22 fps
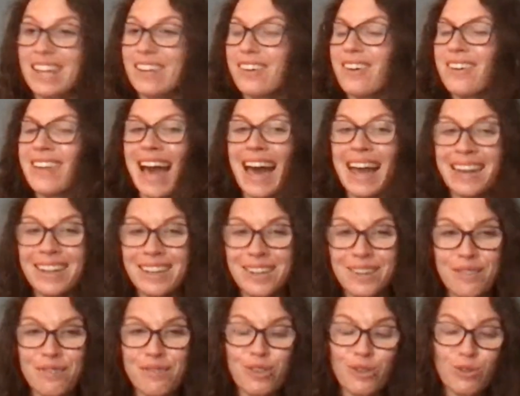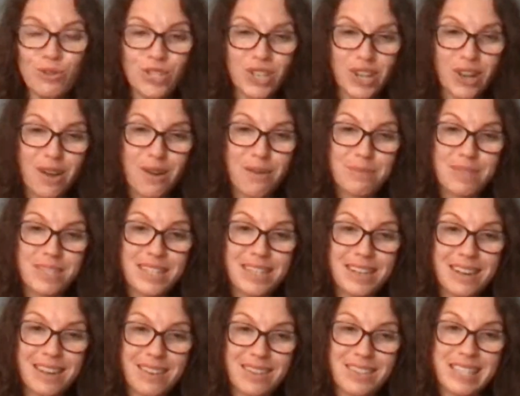I had it a few times
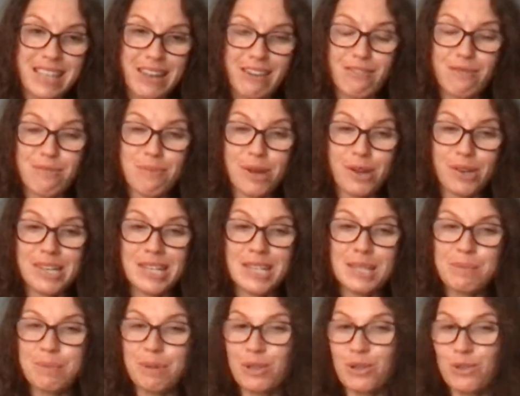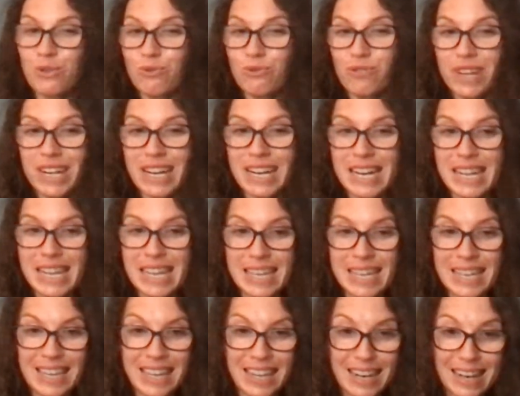in like ceremonies, but not
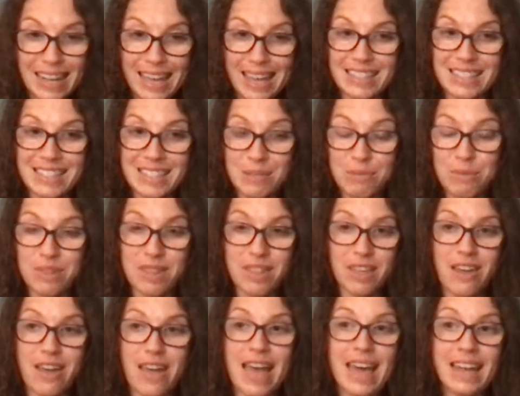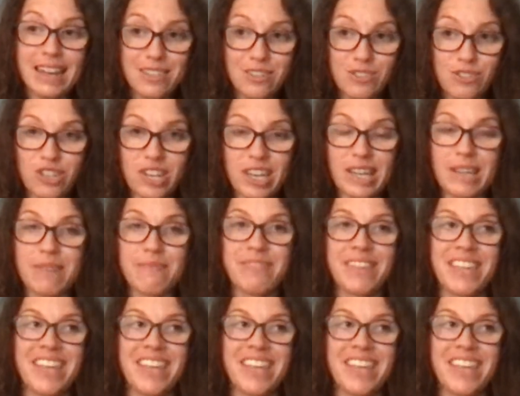really connected with her energy.